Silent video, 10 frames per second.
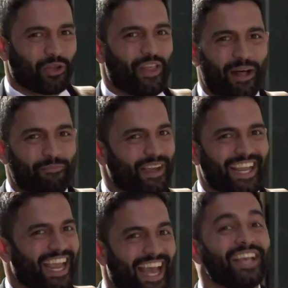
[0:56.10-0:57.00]
use all the help I
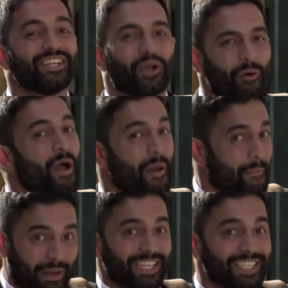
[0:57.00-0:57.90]
can get. So,
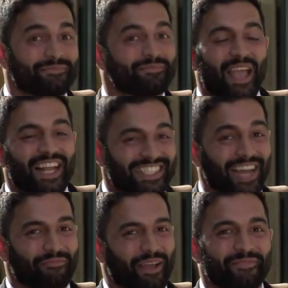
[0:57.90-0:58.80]
please,
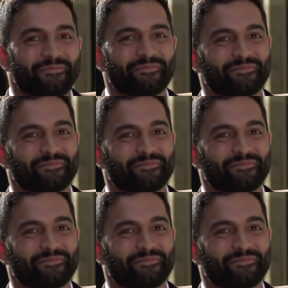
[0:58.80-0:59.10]
tell me.